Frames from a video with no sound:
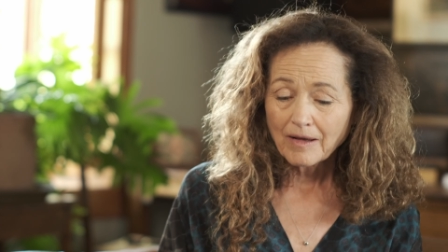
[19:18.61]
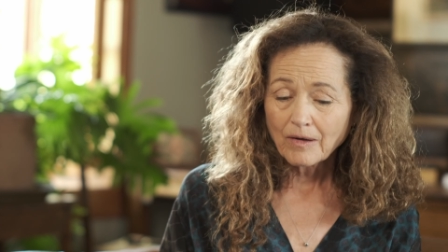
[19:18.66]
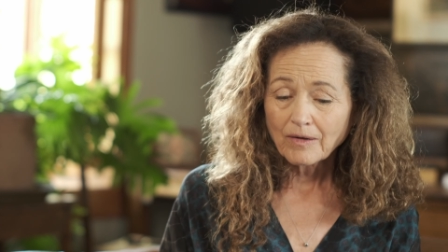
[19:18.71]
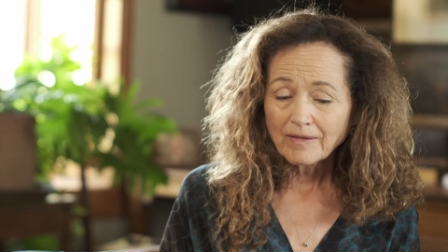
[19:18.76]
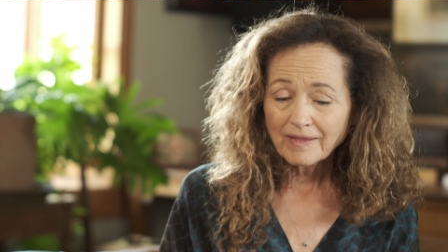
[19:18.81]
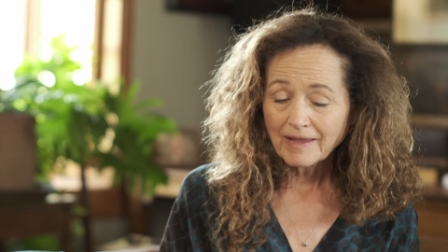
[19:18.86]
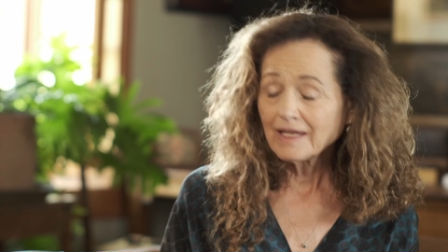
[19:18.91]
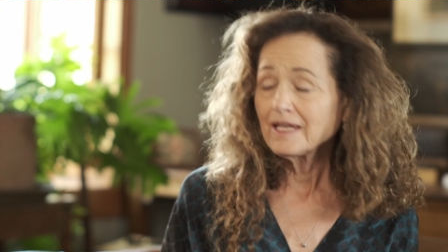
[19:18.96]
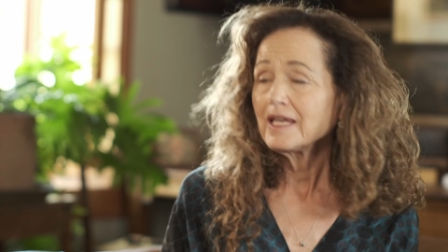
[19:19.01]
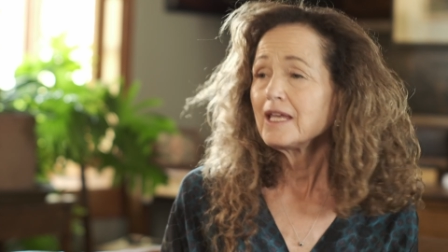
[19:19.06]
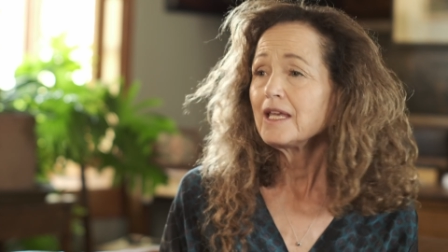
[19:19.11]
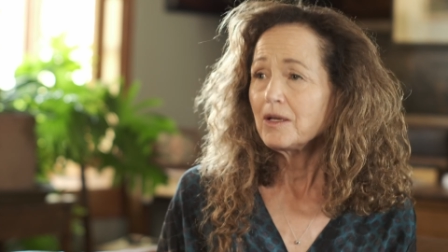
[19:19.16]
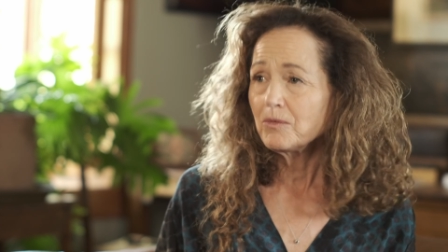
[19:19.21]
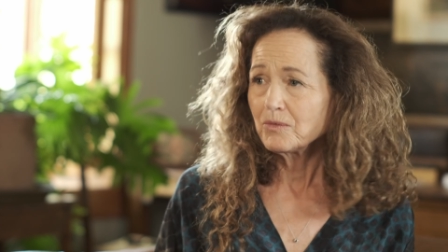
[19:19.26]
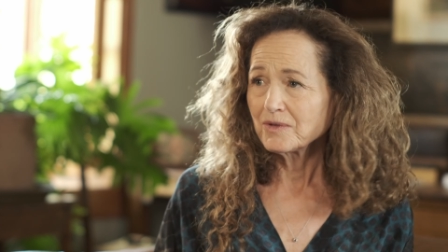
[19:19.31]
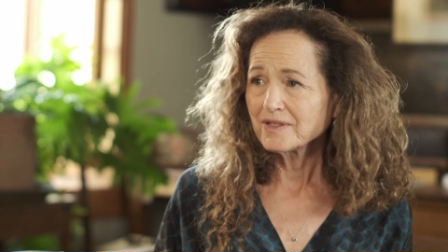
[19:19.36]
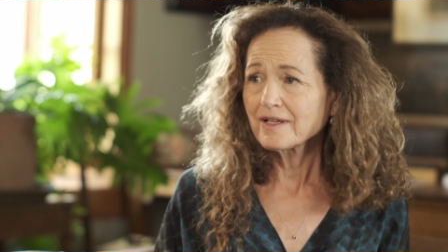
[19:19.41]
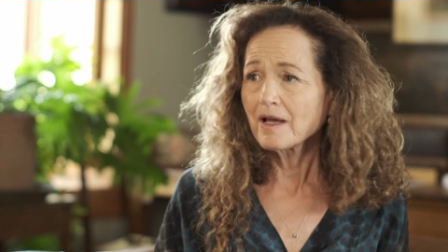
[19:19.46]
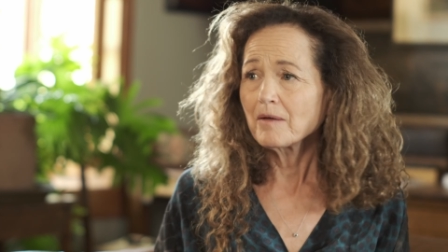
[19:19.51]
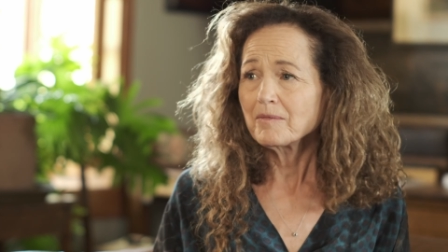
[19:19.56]
the heat
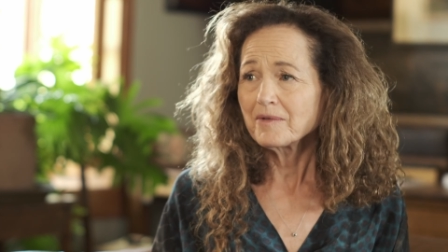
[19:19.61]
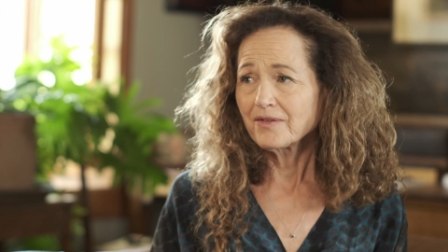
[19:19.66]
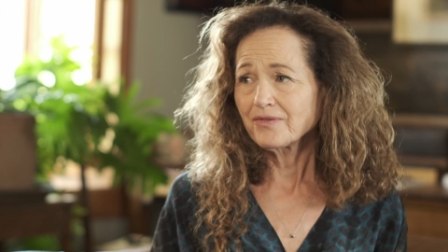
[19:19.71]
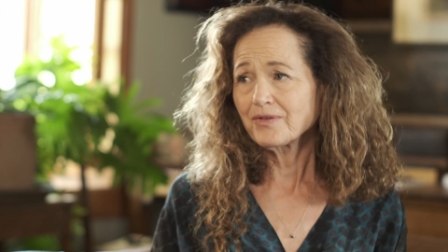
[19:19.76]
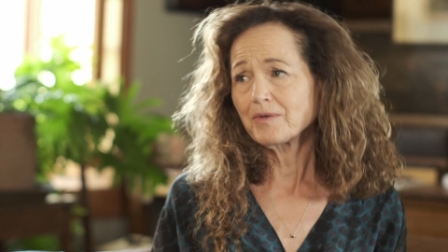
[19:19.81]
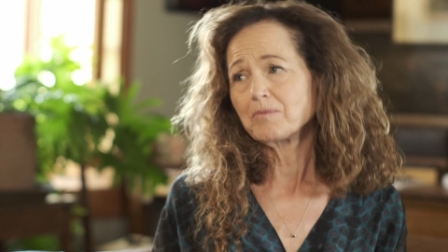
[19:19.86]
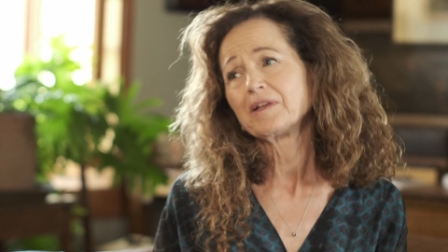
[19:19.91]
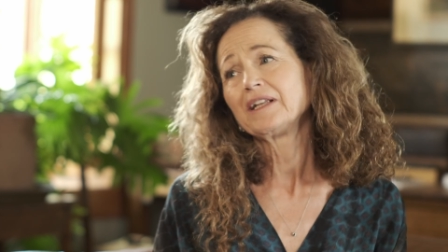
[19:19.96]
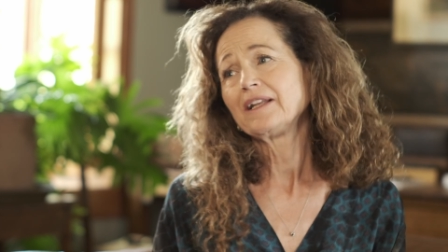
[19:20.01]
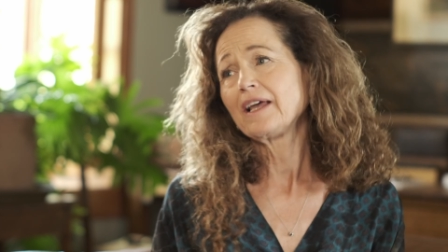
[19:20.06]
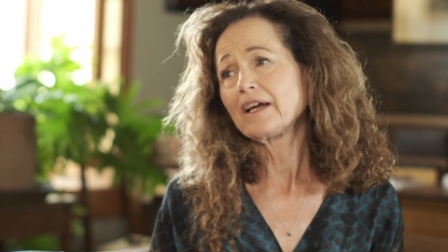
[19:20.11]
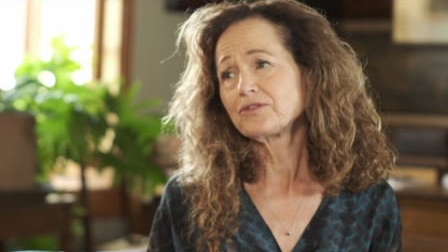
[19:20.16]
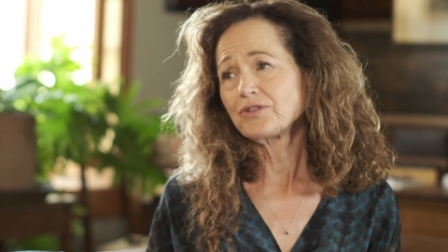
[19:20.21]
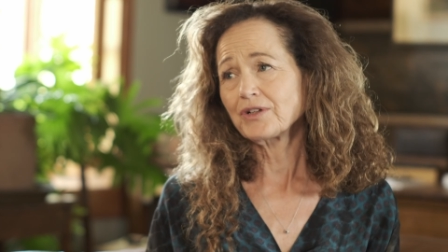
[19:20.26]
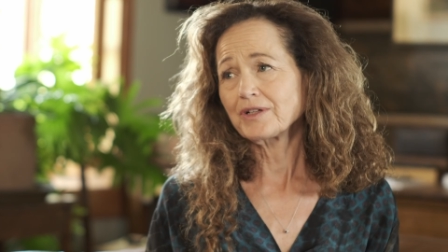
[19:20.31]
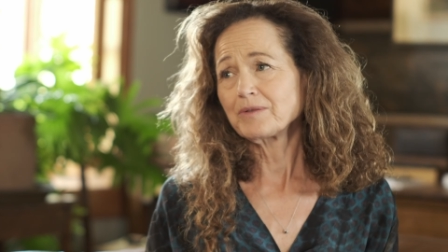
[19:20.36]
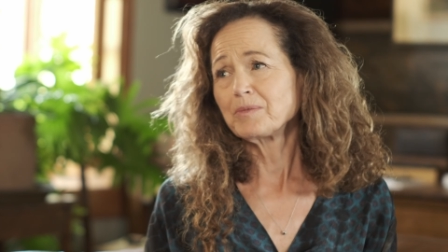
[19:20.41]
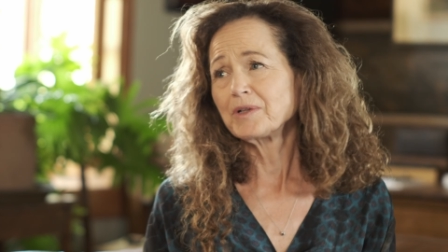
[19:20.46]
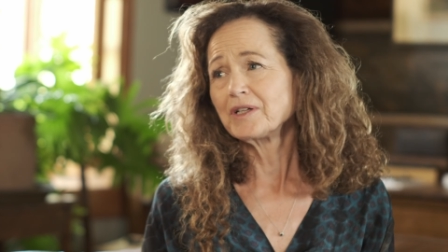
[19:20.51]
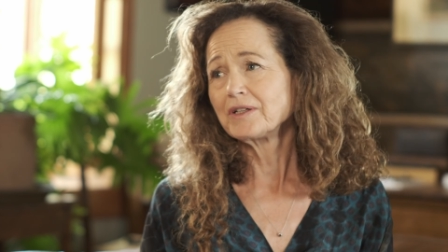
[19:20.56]
was coming from
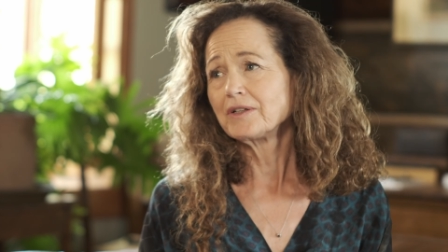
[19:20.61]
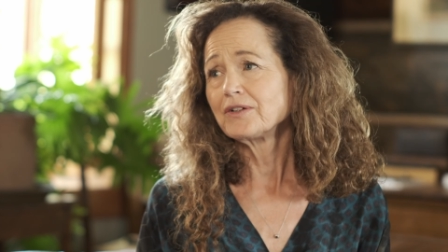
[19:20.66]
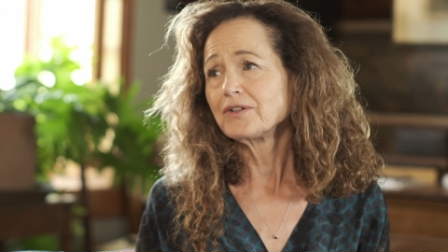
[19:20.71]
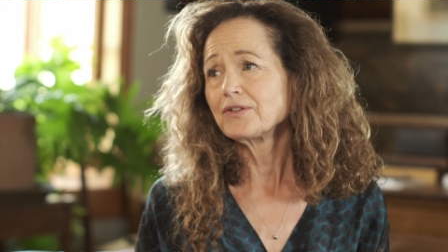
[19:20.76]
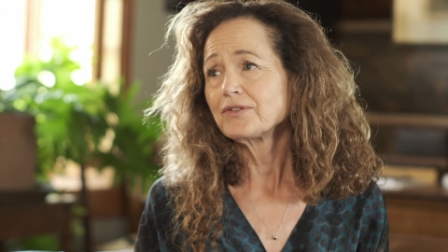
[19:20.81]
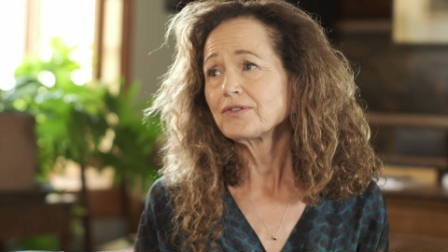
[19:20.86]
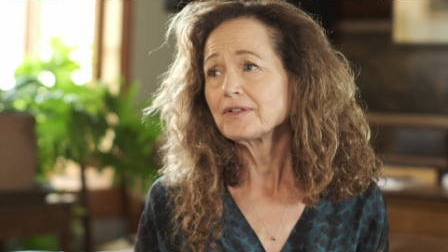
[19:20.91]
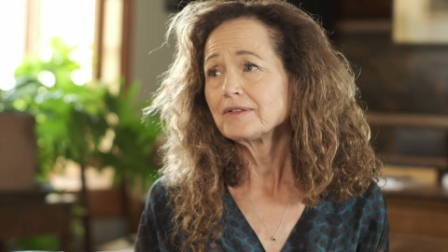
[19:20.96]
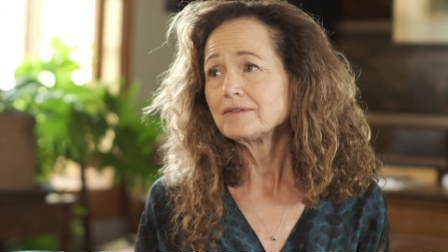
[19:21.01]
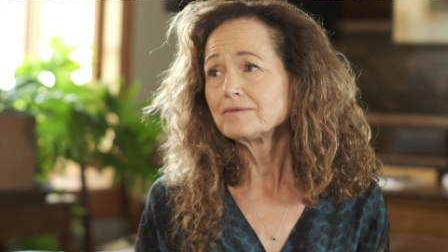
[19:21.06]
electric burners.